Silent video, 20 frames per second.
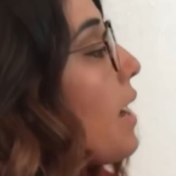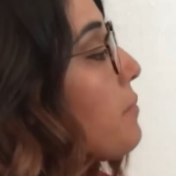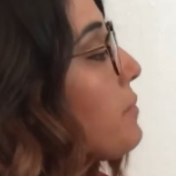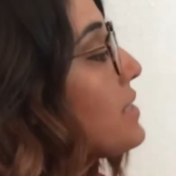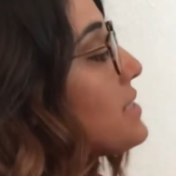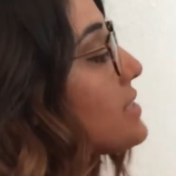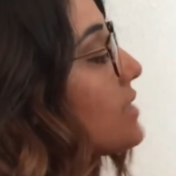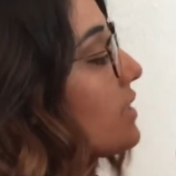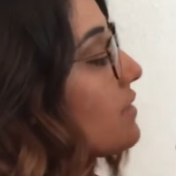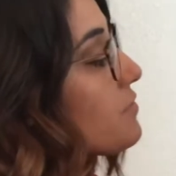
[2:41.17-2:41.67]

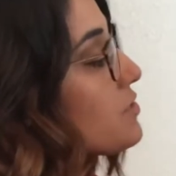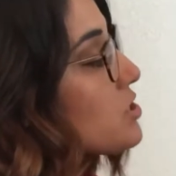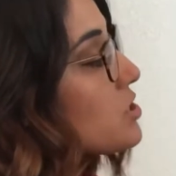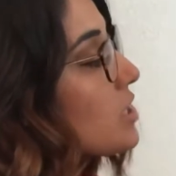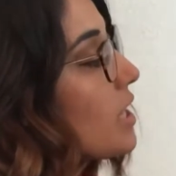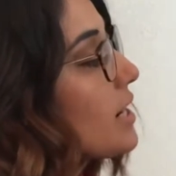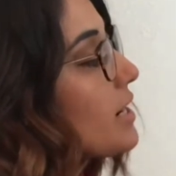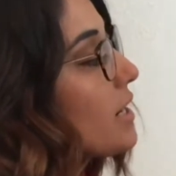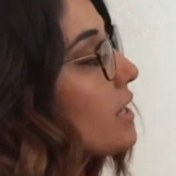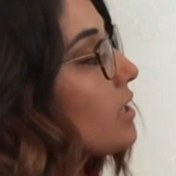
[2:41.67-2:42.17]
Instead of
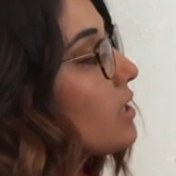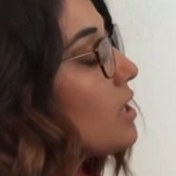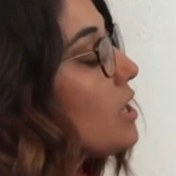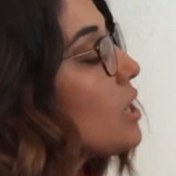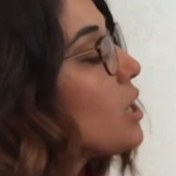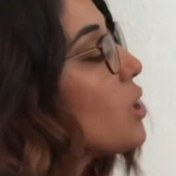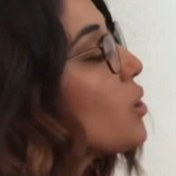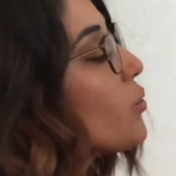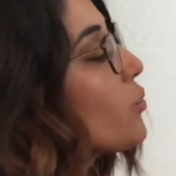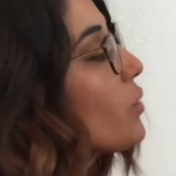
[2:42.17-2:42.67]
starting
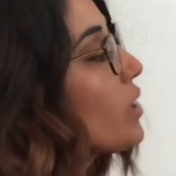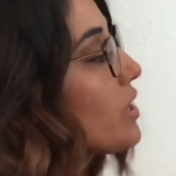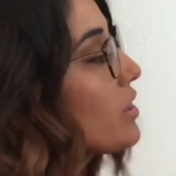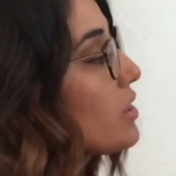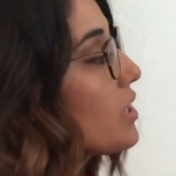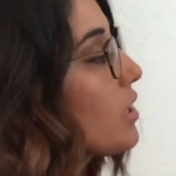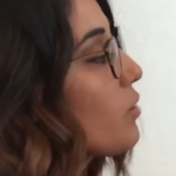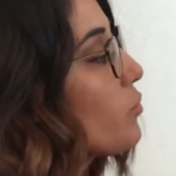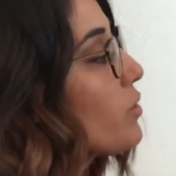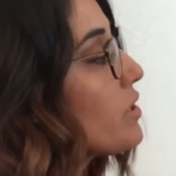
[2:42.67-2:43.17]

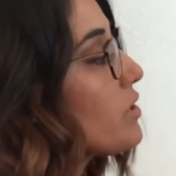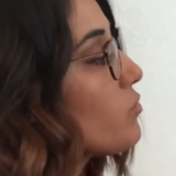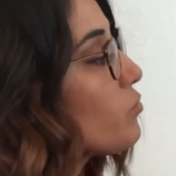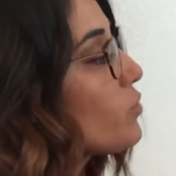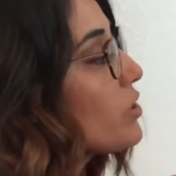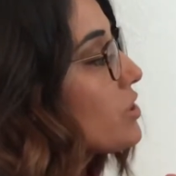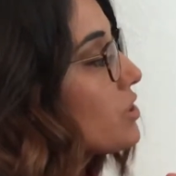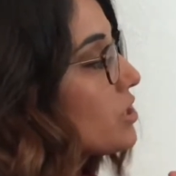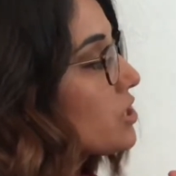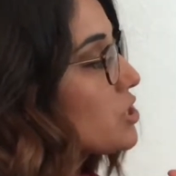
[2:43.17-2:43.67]
with it
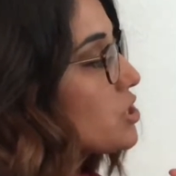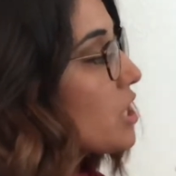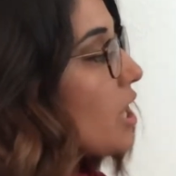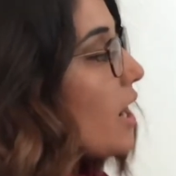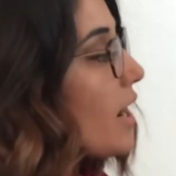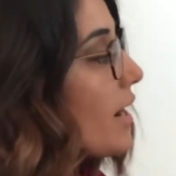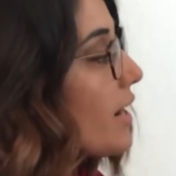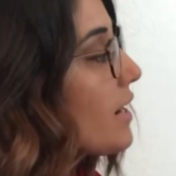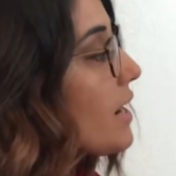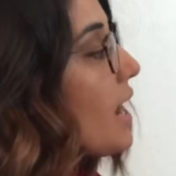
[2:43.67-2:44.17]
with the
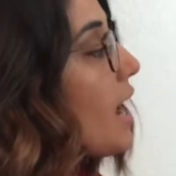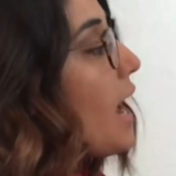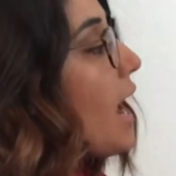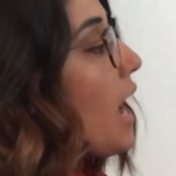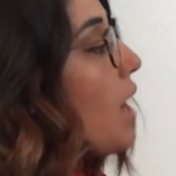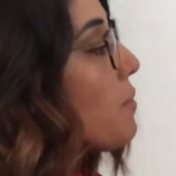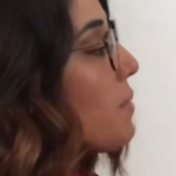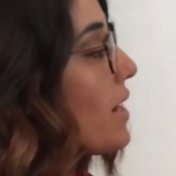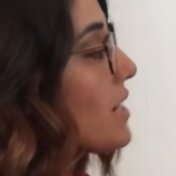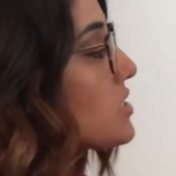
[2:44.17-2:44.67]
chart,
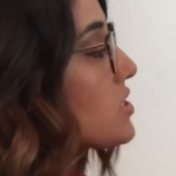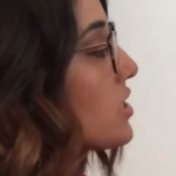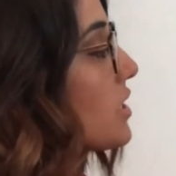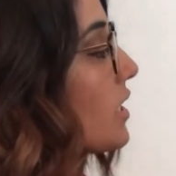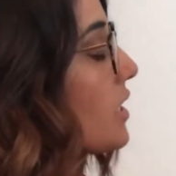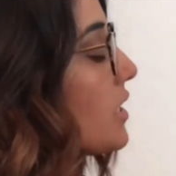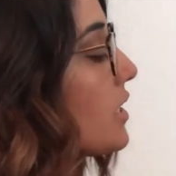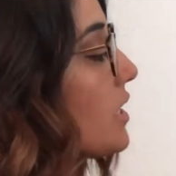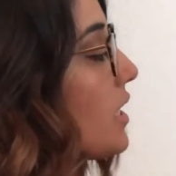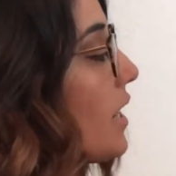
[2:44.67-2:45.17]
I'm
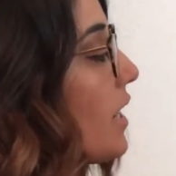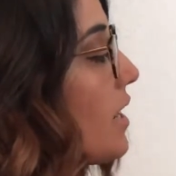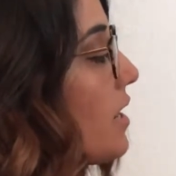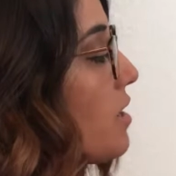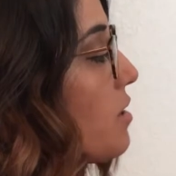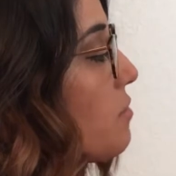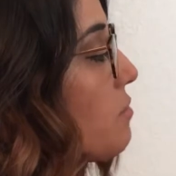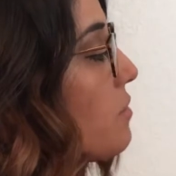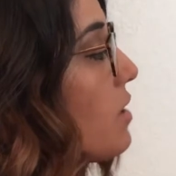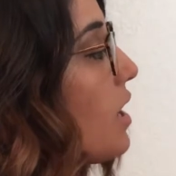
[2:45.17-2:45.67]
actually
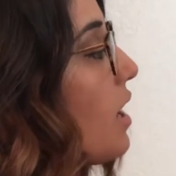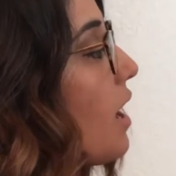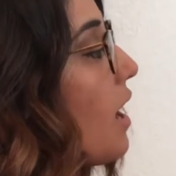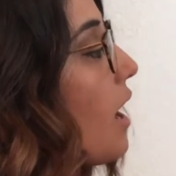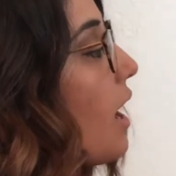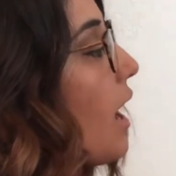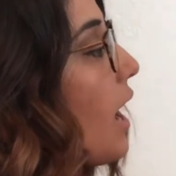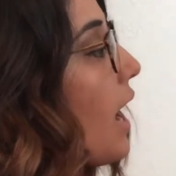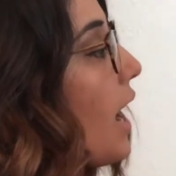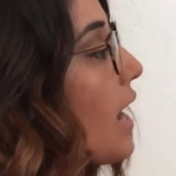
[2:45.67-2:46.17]
gonna
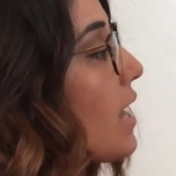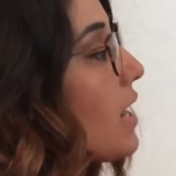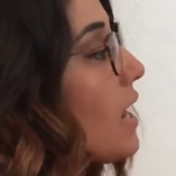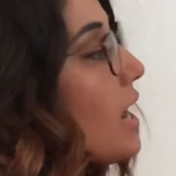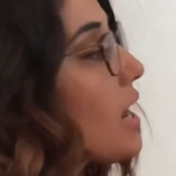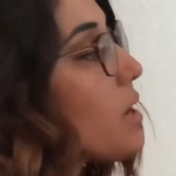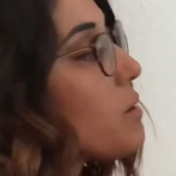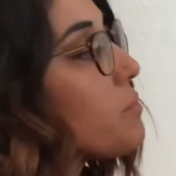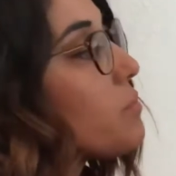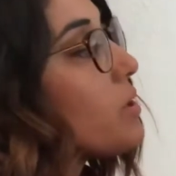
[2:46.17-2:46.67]

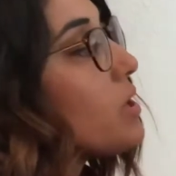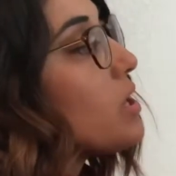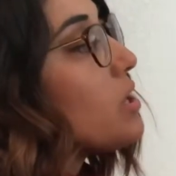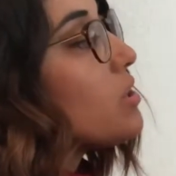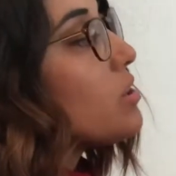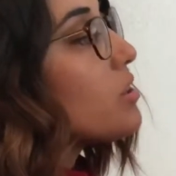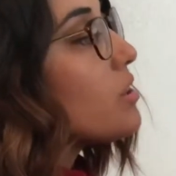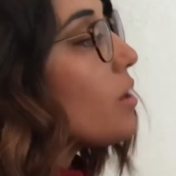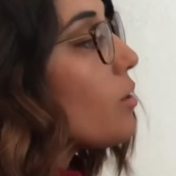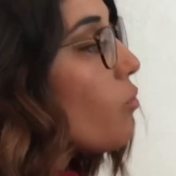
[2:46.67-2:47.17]
add up
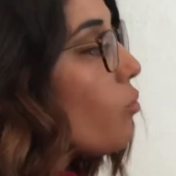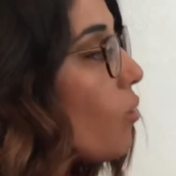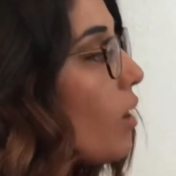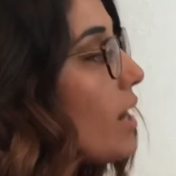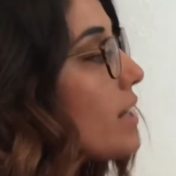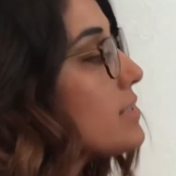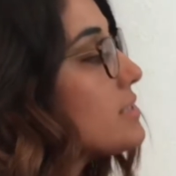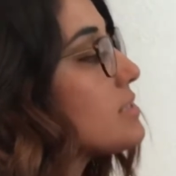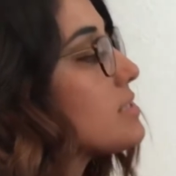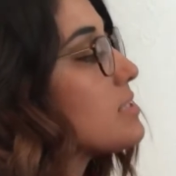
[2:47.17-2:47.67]
the
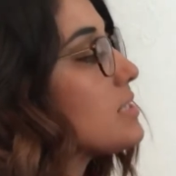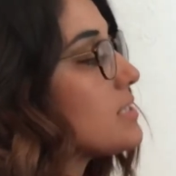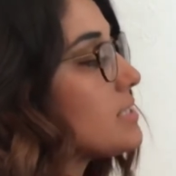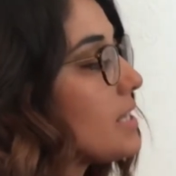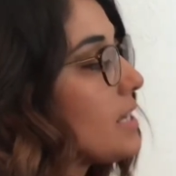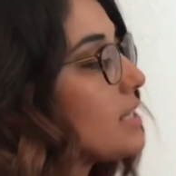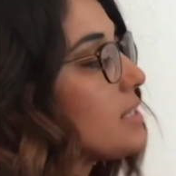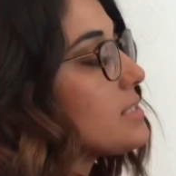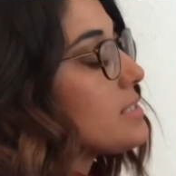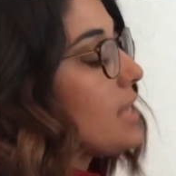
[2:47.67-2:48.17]
ones, the
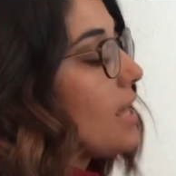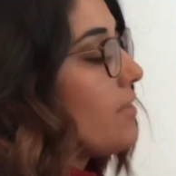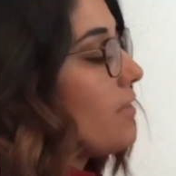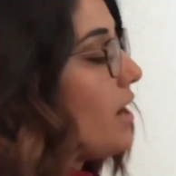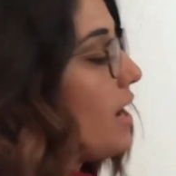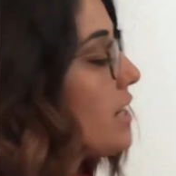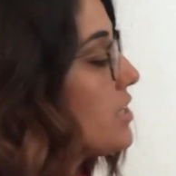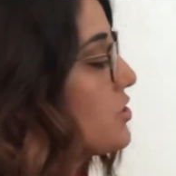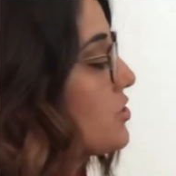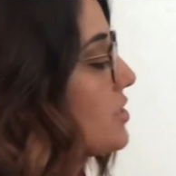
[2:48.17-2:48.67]
tens, and
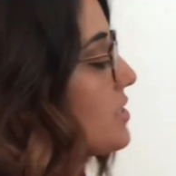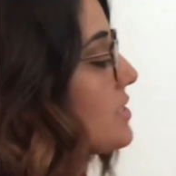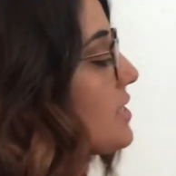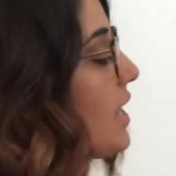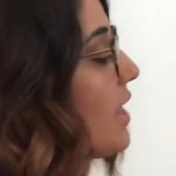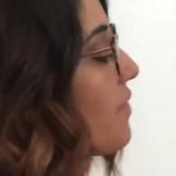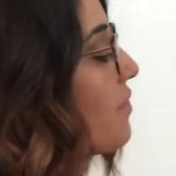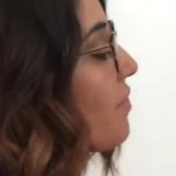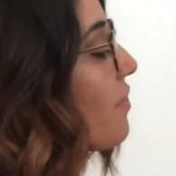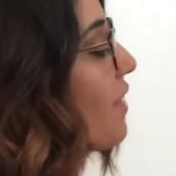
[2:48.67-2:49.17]
the hundreds
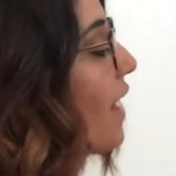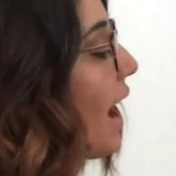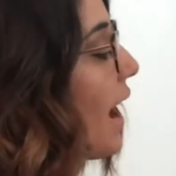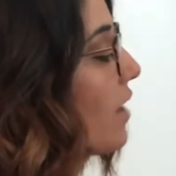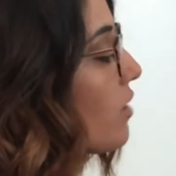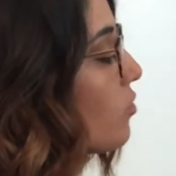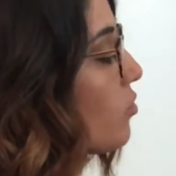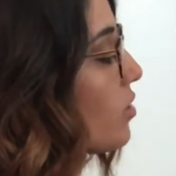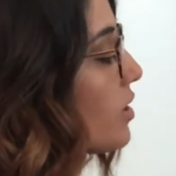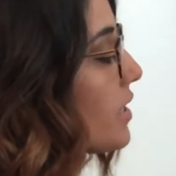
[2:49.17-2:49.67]
in
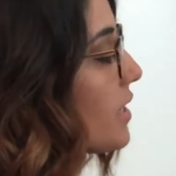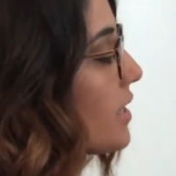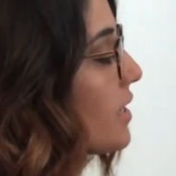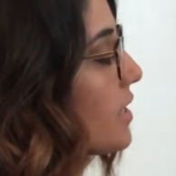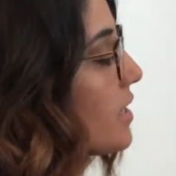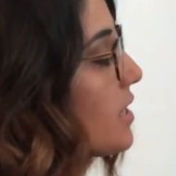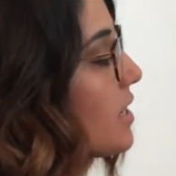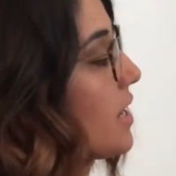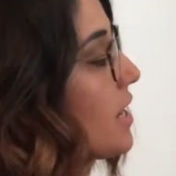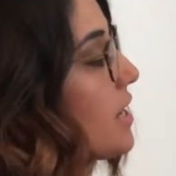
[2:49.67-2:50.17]
that
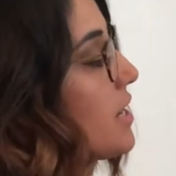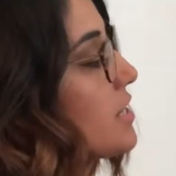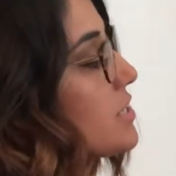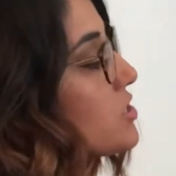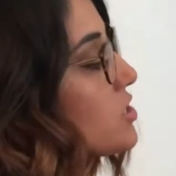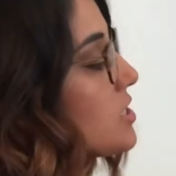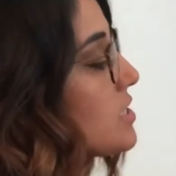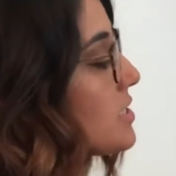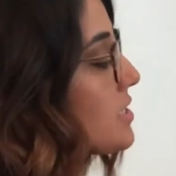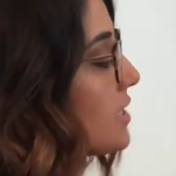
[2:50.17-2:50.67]
order,
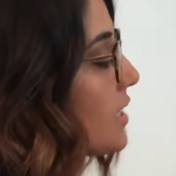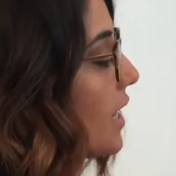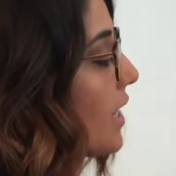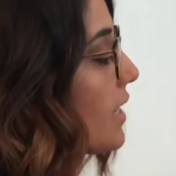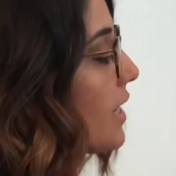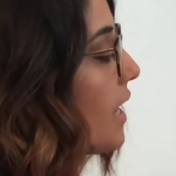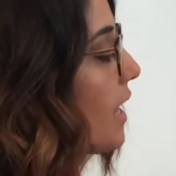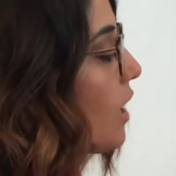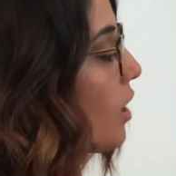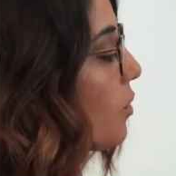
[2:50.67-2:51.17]
just to
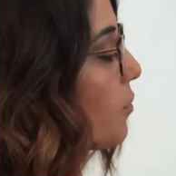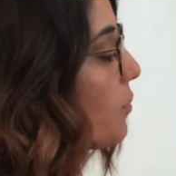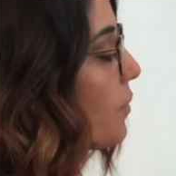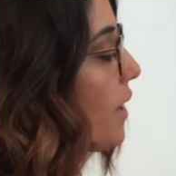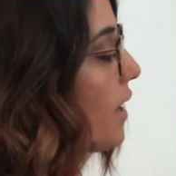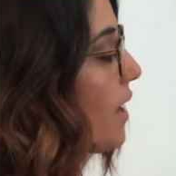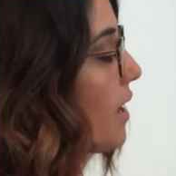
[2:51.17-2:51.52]
kind of help